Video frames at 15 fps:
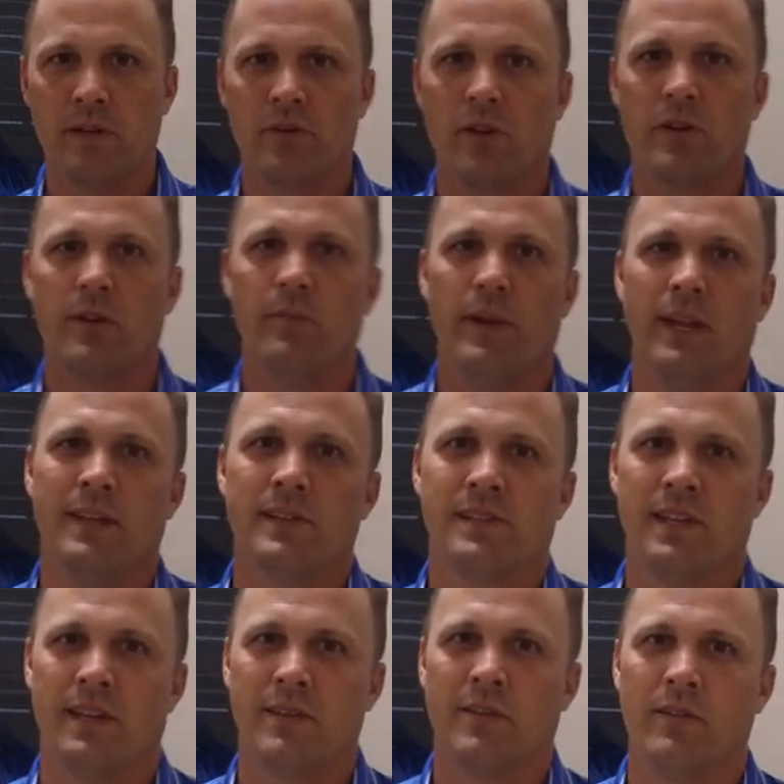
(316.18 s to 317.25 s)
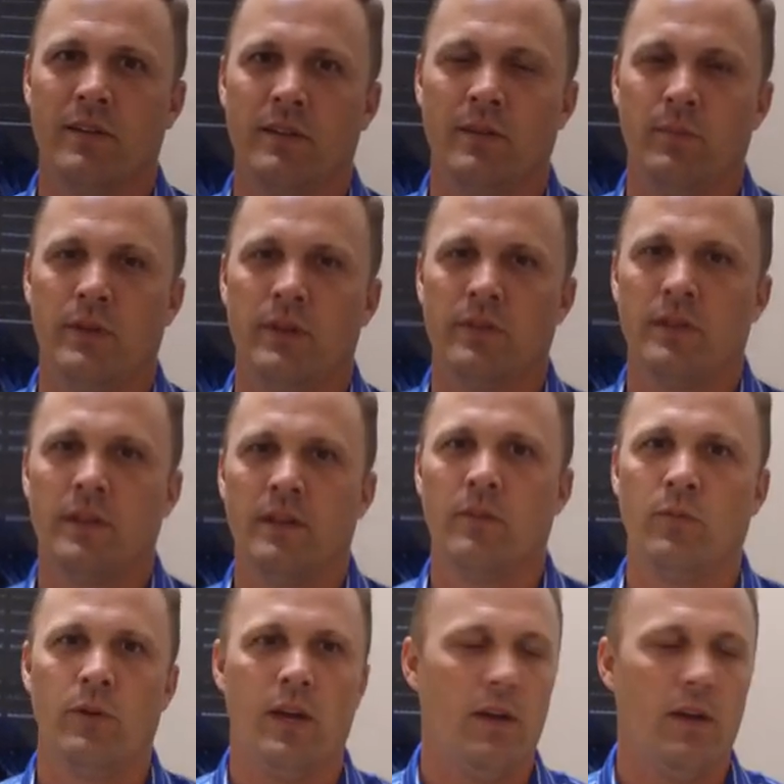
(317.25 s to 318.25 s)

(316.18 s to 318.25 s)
much our command center in the building.